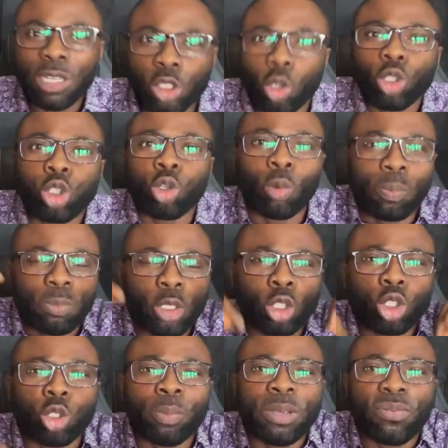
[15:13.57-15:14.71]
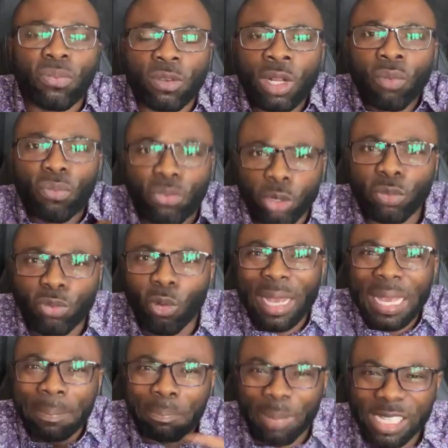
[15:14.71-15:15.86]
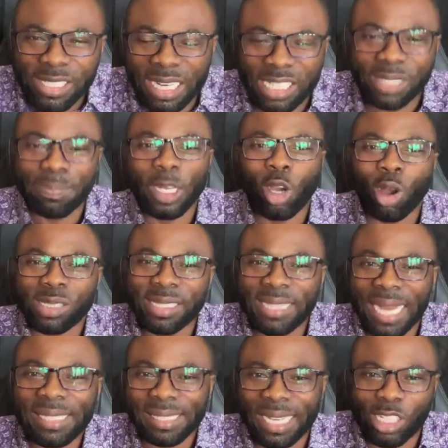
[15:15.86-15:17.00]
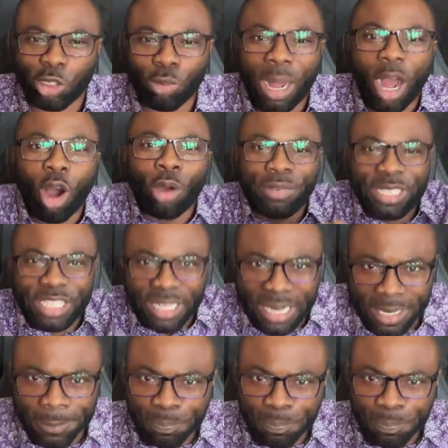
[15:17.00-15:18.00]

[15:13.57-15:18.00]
You should you you should be fruitful in business because that is your origin.